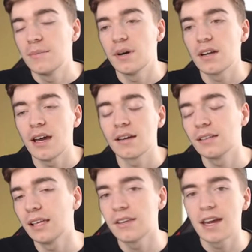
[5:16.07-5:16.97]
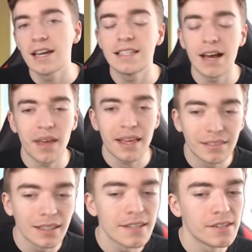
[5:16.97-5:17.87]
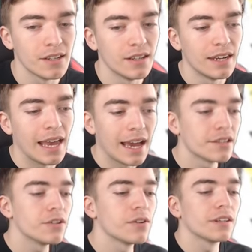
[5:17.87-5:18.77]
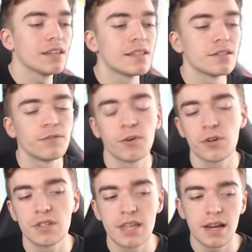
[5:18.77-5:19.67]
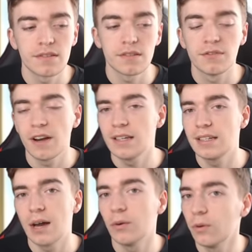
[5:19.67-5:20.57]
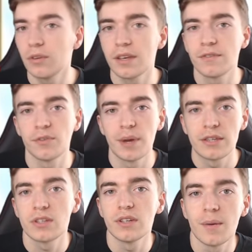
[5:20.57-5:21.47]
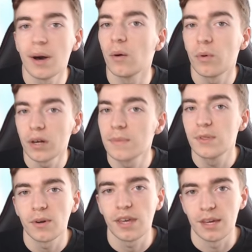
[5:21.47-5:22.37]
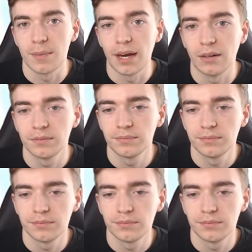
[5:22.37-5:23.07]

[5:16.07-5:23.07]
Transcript: but I'm gonna let you guys have a listen, and you can listen for yourselves and find out all the information about what I'm talking about.